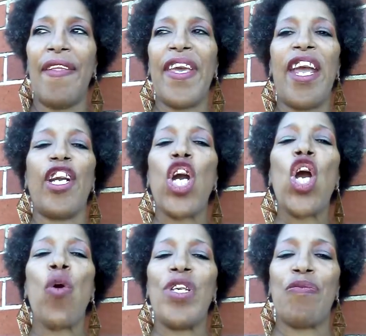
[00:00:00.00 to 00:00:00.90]
and they're
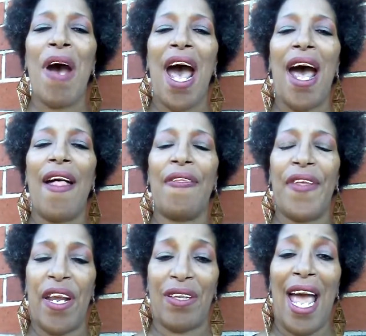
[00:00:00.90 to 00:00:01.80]
encouraged by
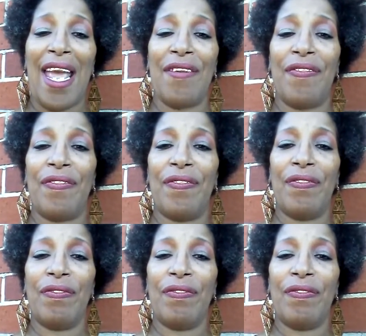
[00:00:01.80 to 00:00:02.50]
their life.